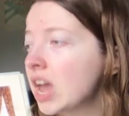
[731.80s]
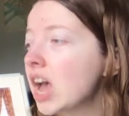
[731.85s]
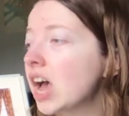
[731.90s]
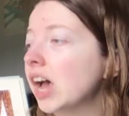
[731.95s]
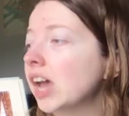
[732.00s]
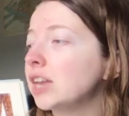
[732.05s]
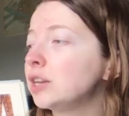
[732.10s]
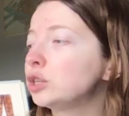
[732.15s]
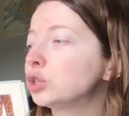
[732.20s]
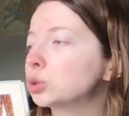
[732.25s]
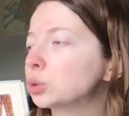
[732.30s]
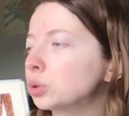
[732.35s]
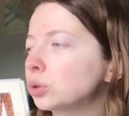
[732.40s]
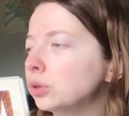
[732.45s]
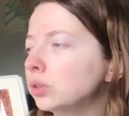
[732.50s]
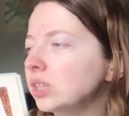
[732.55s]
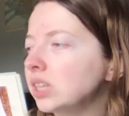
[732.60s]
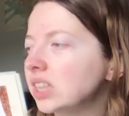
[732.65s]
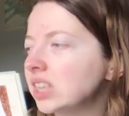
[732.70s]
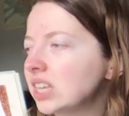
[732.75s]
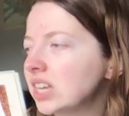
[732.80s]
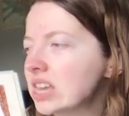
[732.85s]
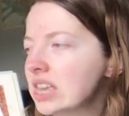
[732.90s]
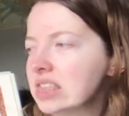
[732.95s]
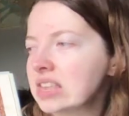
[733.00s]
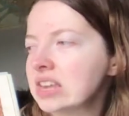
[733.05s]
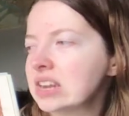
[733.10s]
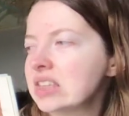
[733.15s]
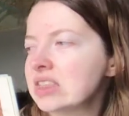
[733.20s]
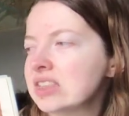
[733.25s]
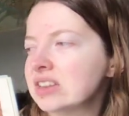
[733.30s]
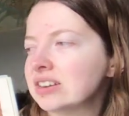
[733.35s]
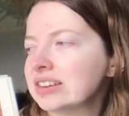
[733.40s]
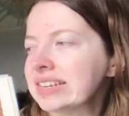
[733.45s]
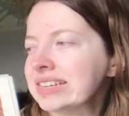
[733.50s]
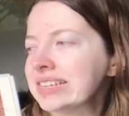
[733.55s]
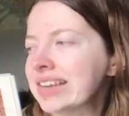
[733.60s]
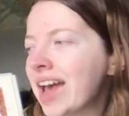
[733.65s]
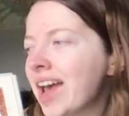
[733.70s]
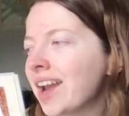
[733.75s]
I truly think that in their
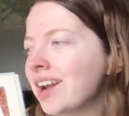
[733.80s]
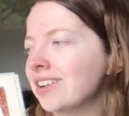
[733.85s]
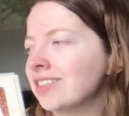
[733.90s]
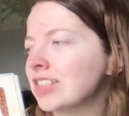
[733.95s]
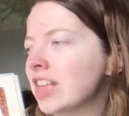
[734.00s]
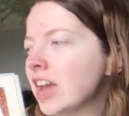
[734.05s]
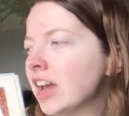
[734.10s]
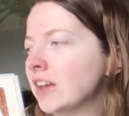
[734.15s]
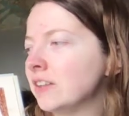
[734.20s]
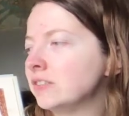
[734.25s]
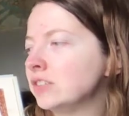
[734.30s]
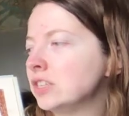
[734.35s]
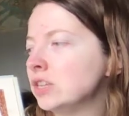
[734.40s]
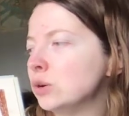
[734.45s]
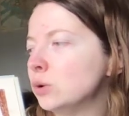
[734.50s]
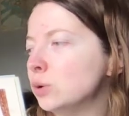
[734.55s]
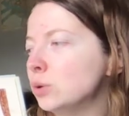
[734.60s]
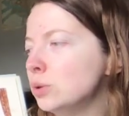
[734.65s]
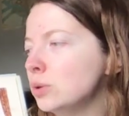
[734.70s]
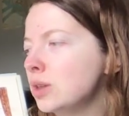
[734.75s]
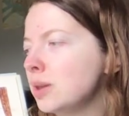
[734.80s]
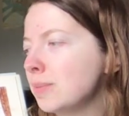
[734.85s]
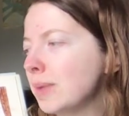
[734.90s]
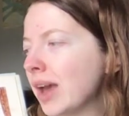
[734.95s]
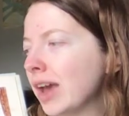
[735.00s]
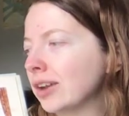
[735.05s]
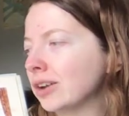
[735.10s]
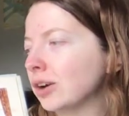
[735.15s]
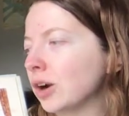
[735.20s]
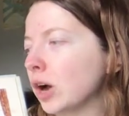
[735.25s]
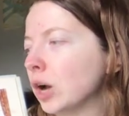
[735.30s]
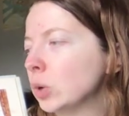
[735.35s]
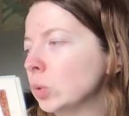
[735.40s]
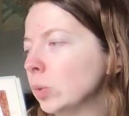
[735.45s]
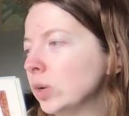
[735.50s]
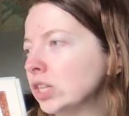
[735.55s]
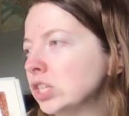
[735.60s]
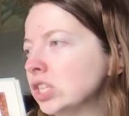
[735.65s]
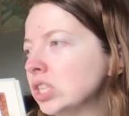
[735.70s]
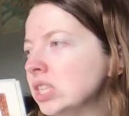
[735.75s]
entire lives the only matter on
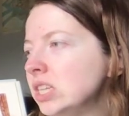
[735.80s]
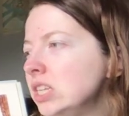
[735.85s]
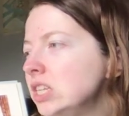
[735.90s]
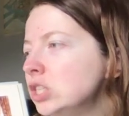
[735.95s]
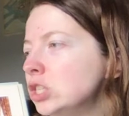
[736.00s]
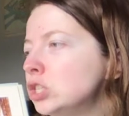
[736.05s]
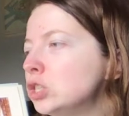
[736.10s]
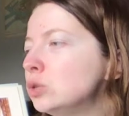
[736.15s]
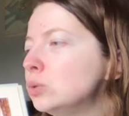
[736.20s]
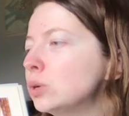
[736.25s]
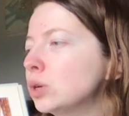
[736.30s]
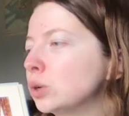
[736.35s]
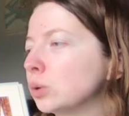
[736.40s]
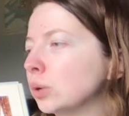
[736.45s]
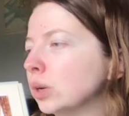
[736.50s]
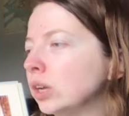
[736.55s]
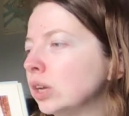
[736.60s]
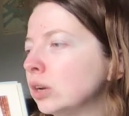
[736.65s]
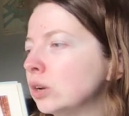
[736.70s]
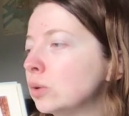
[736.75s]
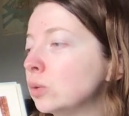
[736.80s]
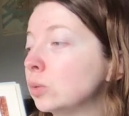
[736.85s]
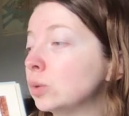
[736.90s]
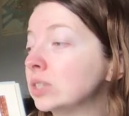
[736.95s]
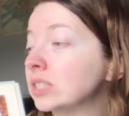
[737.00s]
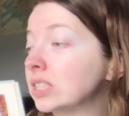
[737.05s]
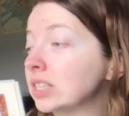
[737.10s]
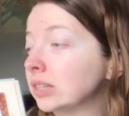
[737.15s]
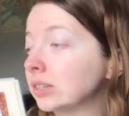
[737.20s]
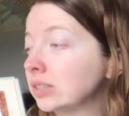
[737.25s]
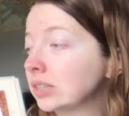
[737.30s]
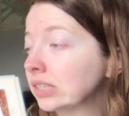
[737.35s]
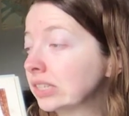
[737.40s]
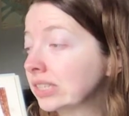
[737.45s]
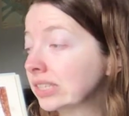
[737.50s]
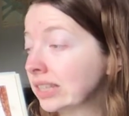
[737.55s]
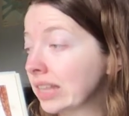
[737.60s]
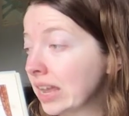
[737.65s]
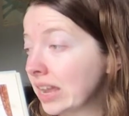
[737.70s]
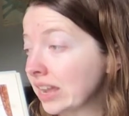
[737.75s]
which these two agreed was their
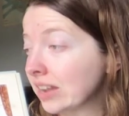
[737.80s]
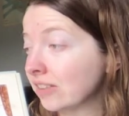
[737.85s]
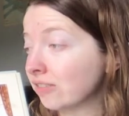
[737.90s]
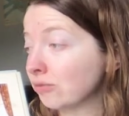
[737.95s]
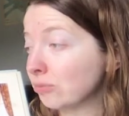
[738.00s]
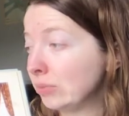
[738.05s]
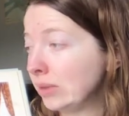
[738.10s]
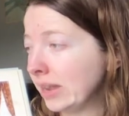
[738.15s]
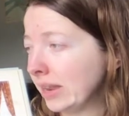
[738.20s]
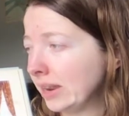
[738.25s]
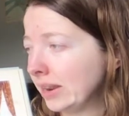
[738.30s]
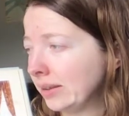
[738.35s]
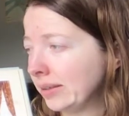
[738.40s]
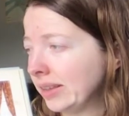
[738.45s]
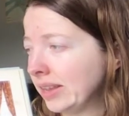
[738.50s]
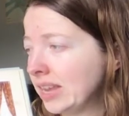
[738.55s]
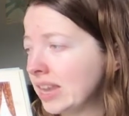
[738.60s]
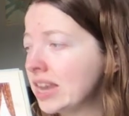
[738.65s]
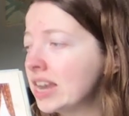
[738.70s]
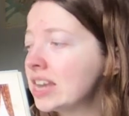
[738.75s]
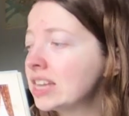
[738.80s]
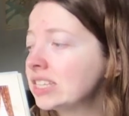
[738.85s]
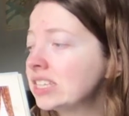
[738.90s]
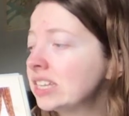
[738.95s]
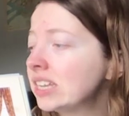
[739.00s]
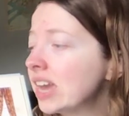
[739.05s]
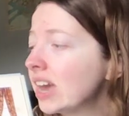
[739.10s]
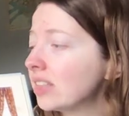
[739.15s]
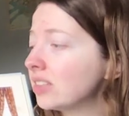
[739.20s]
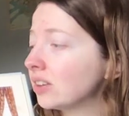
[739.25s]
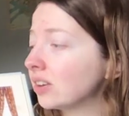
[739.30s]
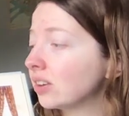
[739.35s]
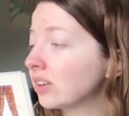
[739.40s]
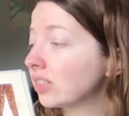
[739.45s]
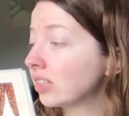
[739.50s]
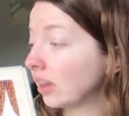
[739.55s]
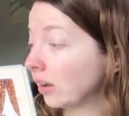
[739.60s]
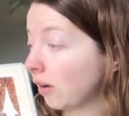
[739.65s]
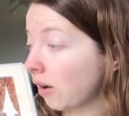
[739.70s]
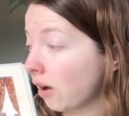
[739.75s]
dislike of me. Together
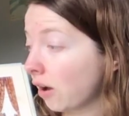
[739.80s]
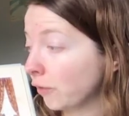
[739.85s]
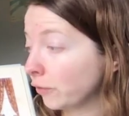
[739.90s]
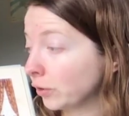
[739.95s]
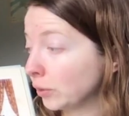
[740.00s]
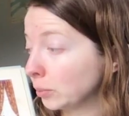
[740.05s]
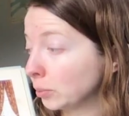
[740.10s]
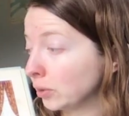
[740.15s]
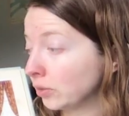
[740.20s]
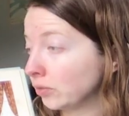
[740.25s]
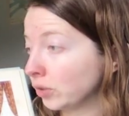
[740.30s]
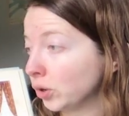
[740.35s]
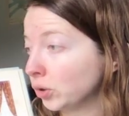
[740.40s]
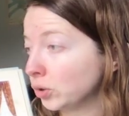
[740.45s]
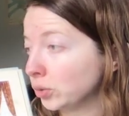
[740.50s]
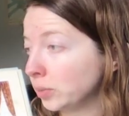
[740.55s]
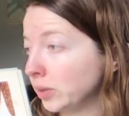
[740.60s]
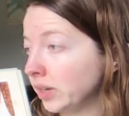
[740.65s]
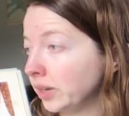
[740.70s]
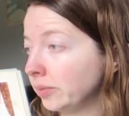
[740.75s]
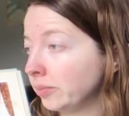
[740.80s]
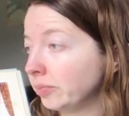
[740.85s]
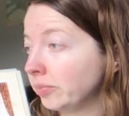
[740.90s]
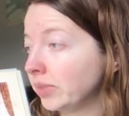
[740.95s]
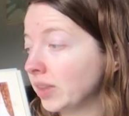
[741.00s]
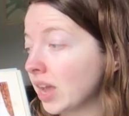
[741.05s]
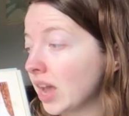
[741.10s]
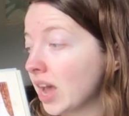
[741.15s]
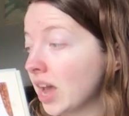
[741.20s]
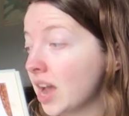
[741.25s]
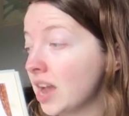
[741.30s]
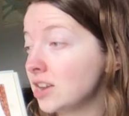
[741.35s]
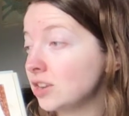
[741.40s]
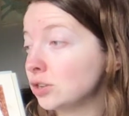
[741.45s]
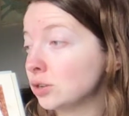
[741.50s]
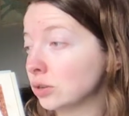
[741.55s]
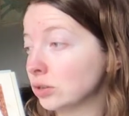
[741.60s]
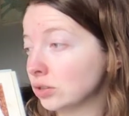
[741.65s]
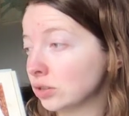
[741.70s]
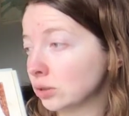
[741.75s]
they often provoked me. I
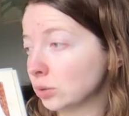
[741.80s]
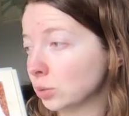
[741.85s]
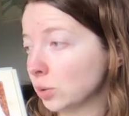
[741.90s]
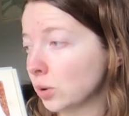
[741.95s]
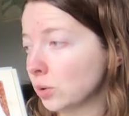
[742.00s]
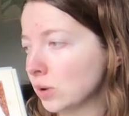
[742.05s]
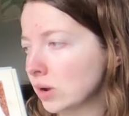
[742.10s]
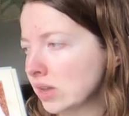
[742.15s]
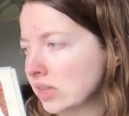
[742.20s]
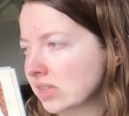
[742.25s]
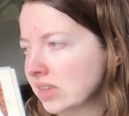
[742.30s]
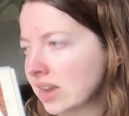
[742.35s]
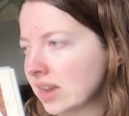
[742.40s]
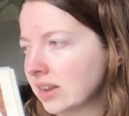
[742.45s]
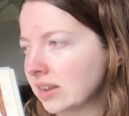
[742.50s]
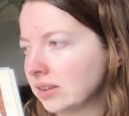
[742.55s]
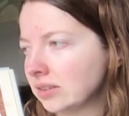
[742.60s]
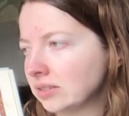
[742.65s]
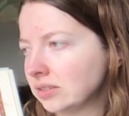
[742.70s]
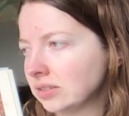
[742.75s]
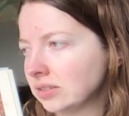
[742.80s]
took to throwing things.